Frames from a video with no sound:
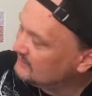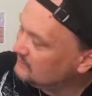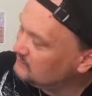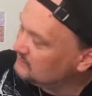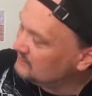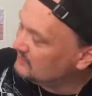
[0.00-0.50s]

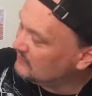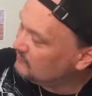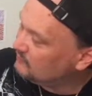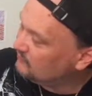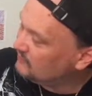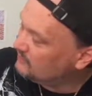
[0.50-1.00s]
And
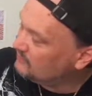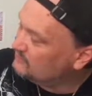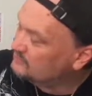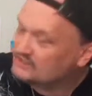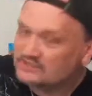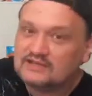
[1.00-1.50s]
I'm a
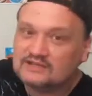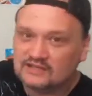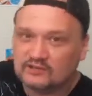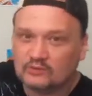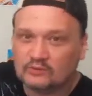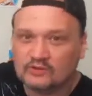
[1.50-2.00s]
very good
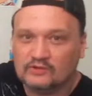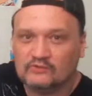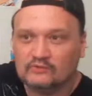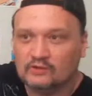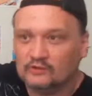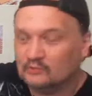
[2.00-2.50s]
detail
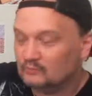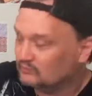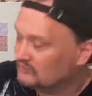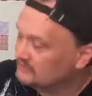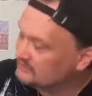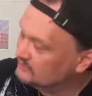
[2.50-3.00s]
of
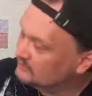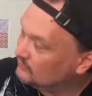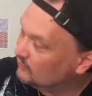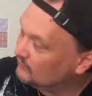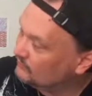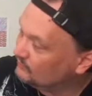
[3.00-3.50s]

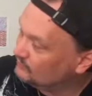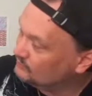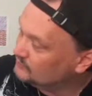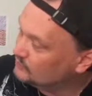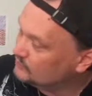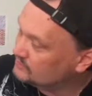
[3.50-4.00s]
details
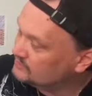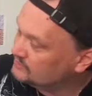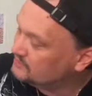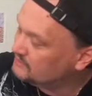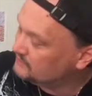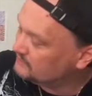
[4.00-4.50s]
of doing
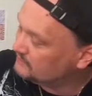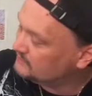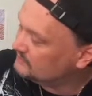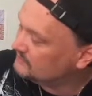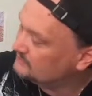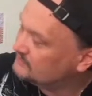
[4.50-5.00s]
stuff and
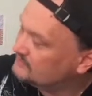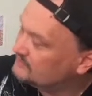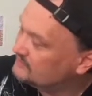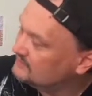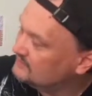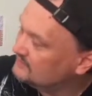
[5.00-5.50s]
everything else.
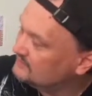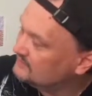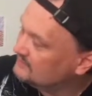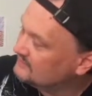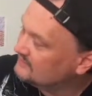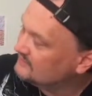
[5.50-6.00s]

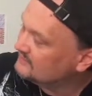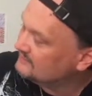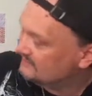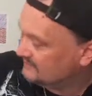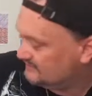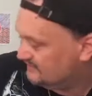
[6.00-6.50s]

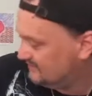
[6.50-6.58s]
Yeah.